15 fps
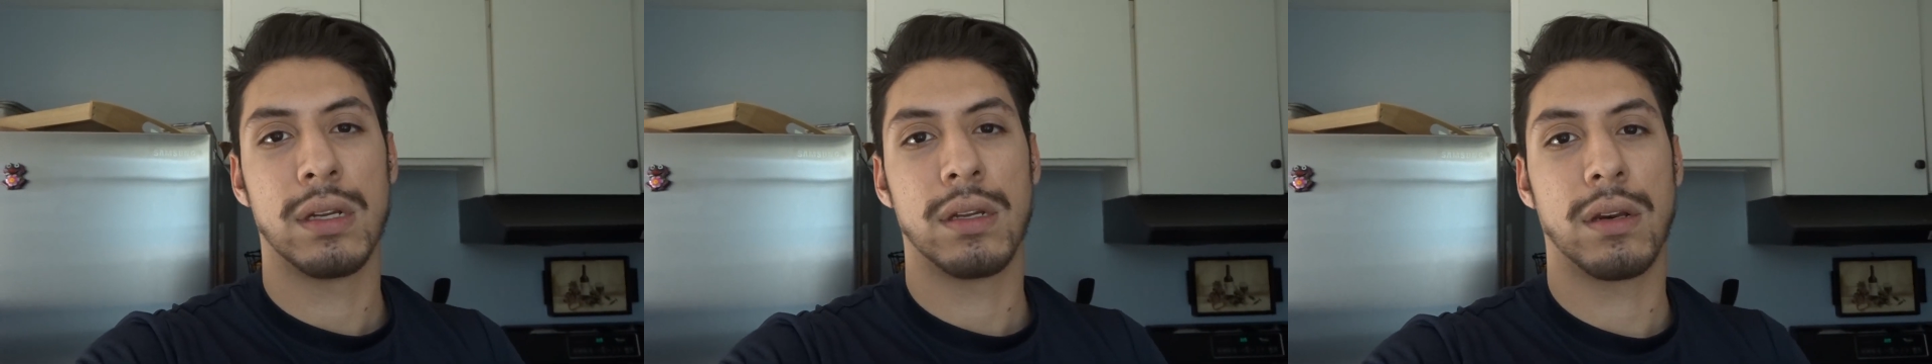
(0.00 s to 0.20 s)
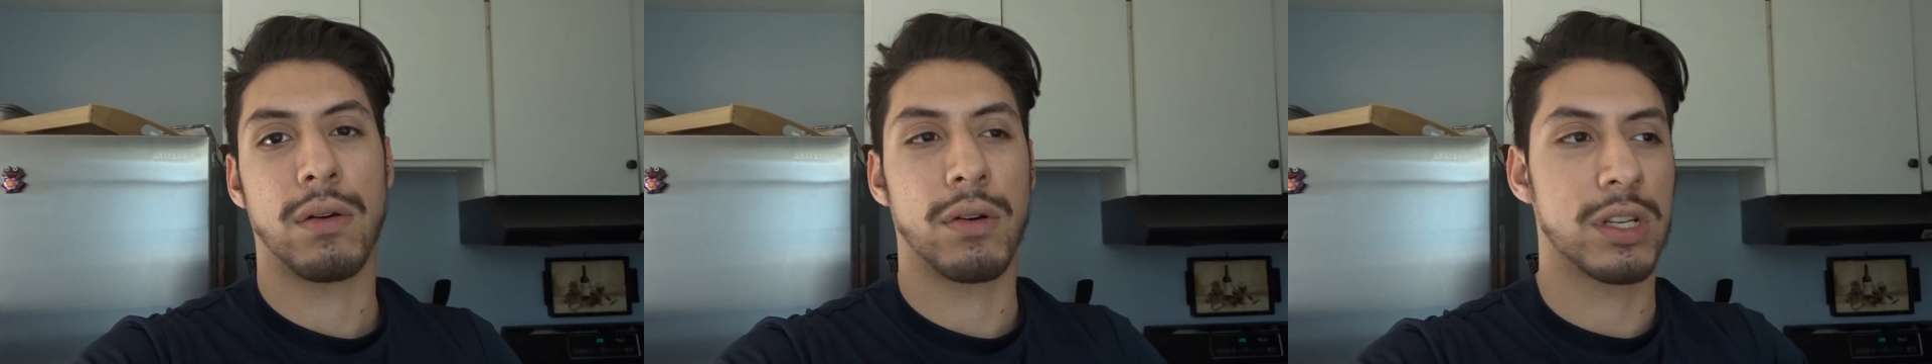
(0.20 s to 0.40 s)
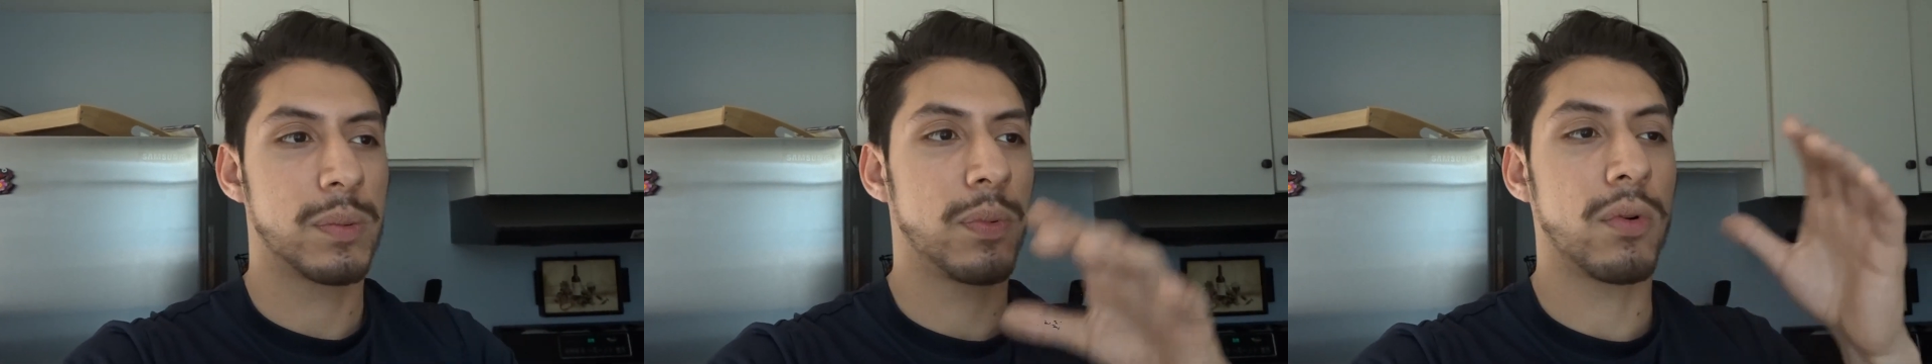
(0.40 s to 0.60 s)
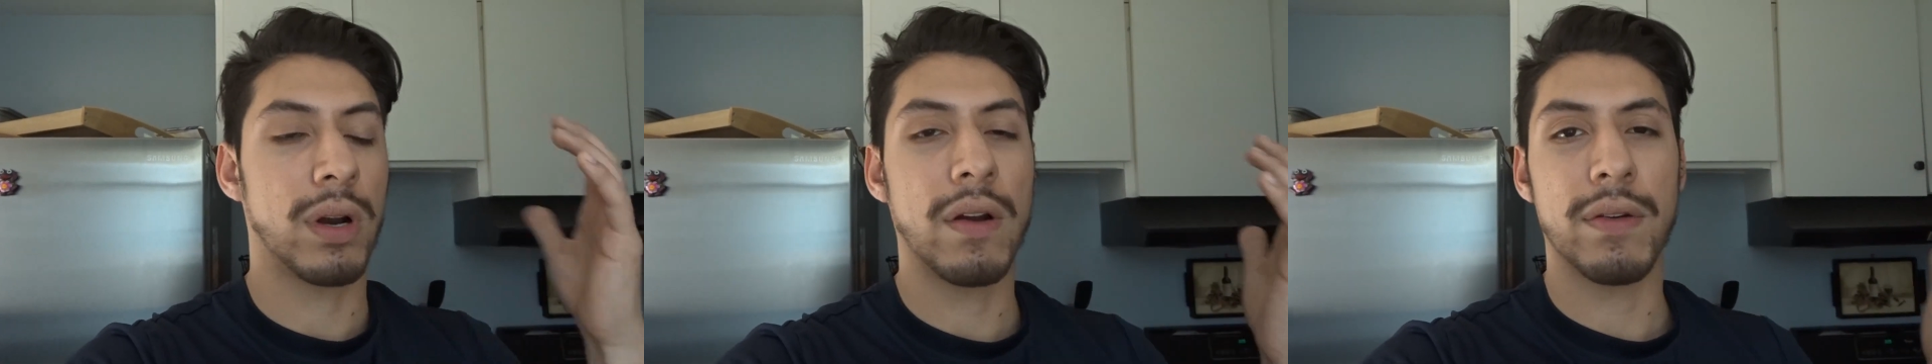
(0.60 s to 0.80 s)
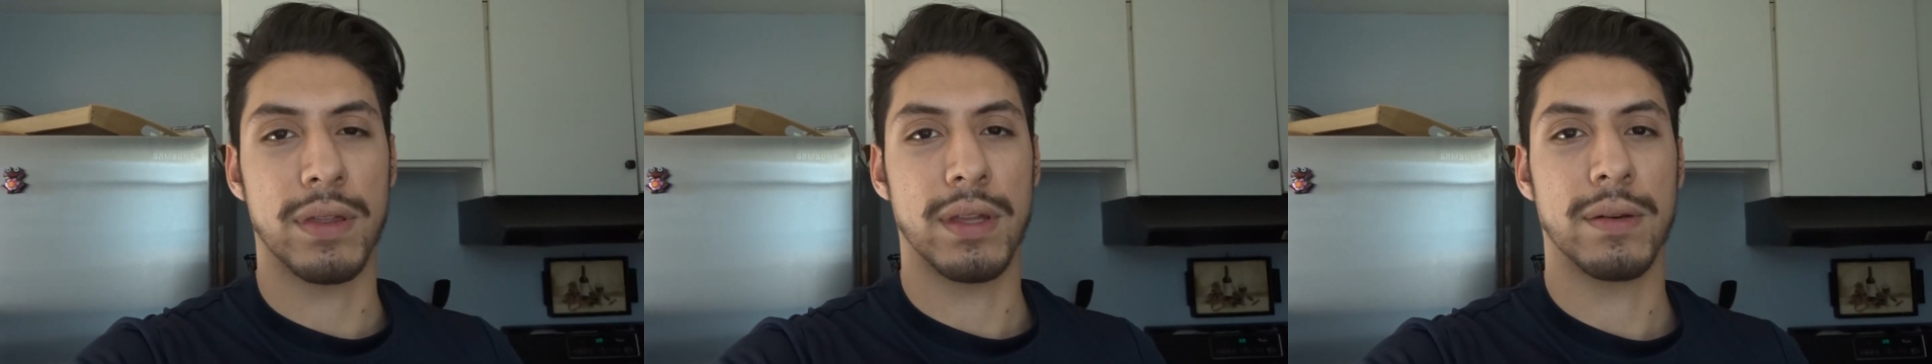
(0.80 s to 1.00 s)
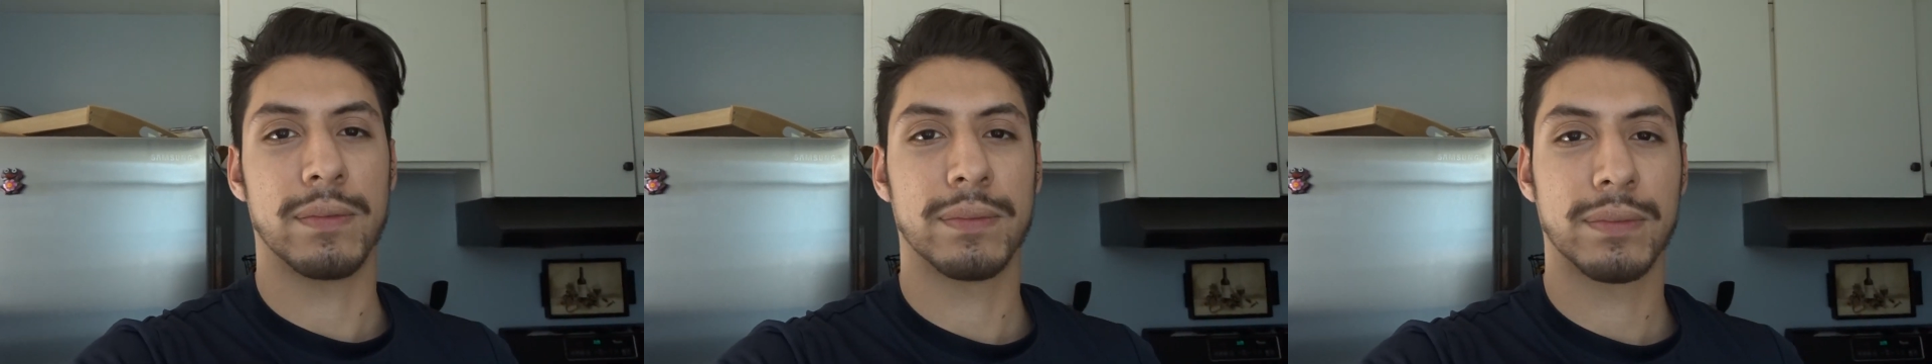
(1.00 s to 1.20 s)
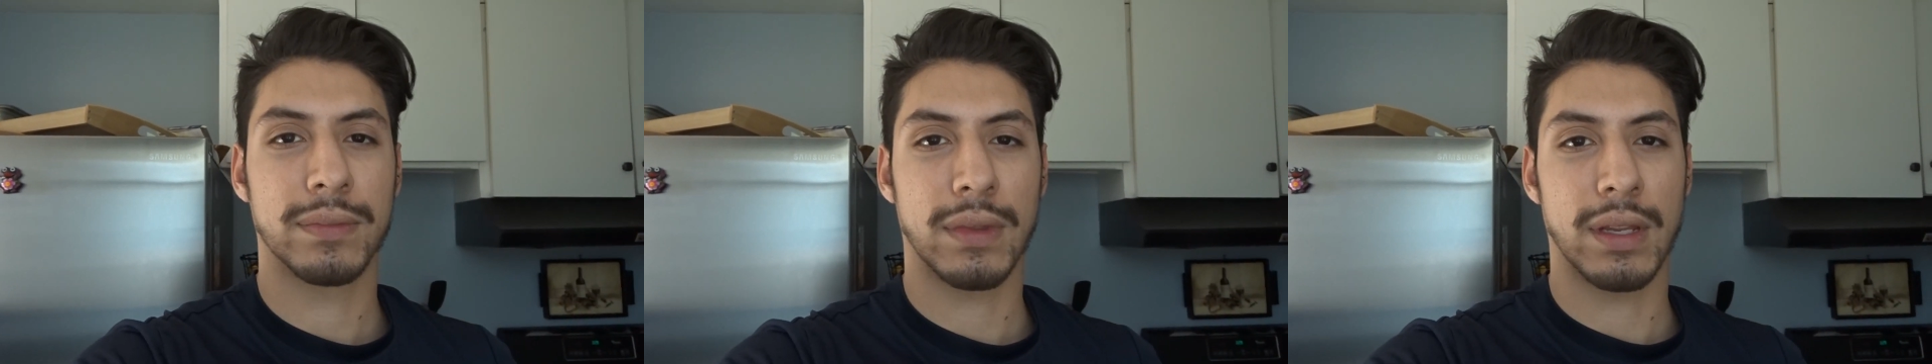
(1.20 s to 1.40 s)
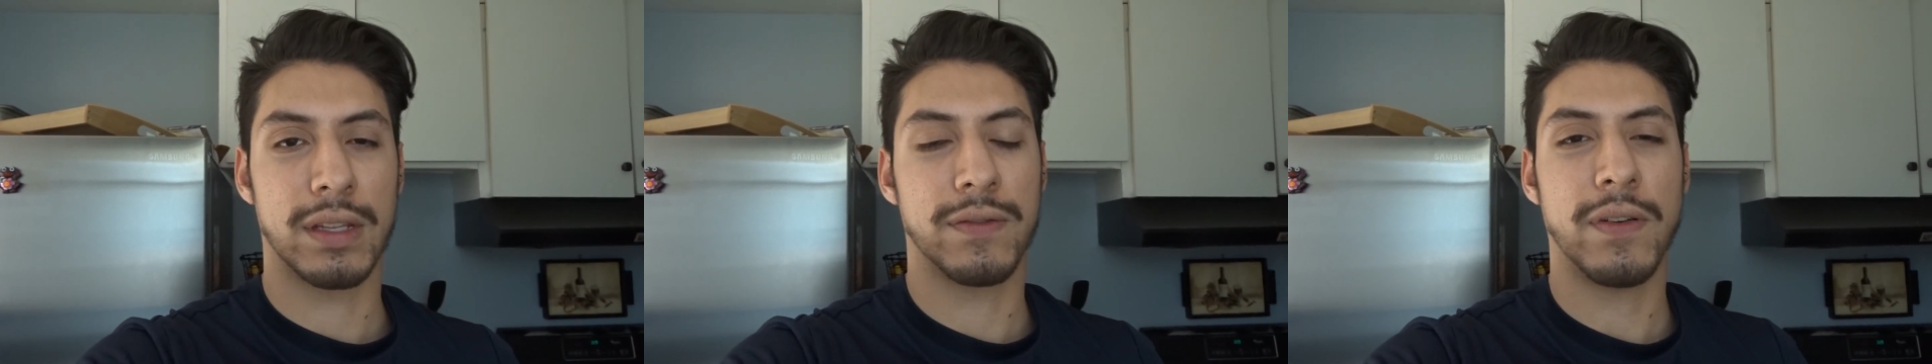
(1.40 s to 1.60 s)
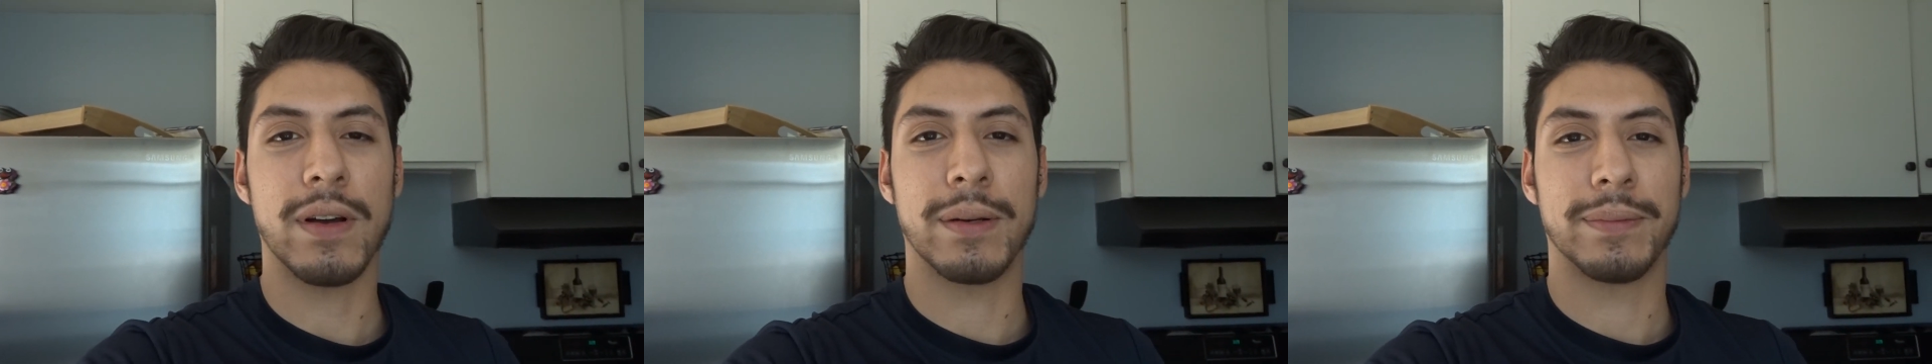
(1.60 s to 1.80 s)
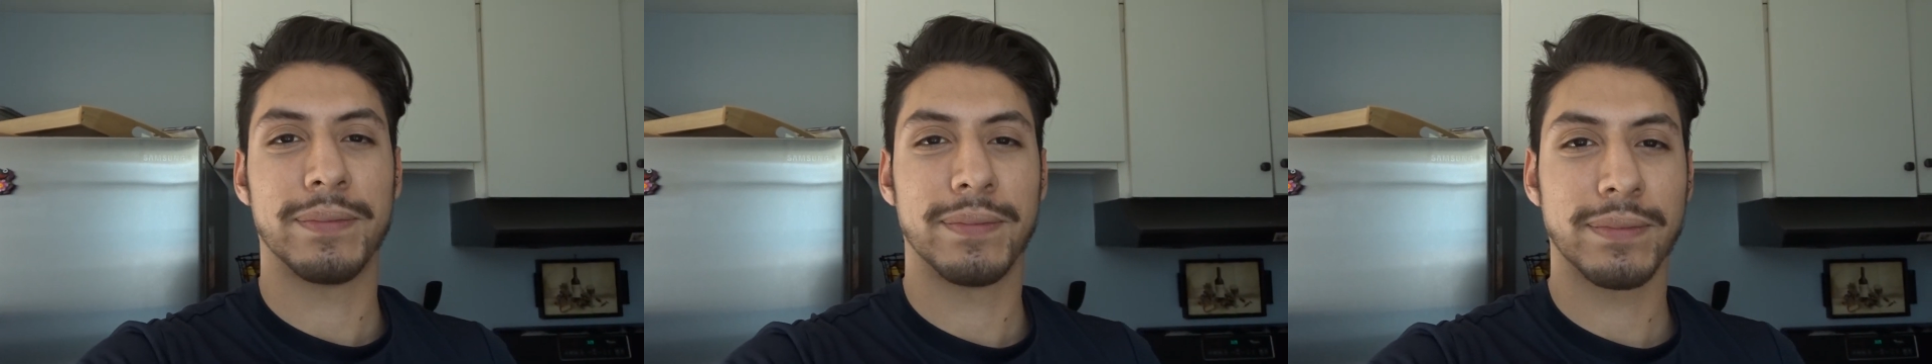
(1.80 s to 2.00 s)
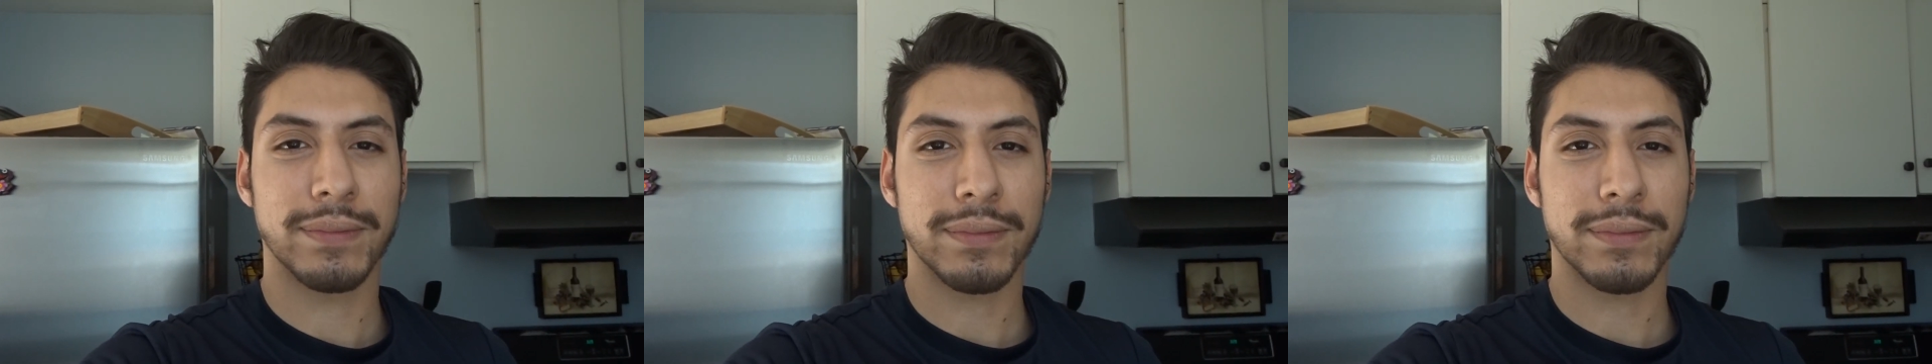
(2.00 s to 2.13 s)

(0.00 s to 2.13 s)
You know, explore everything. It's fun.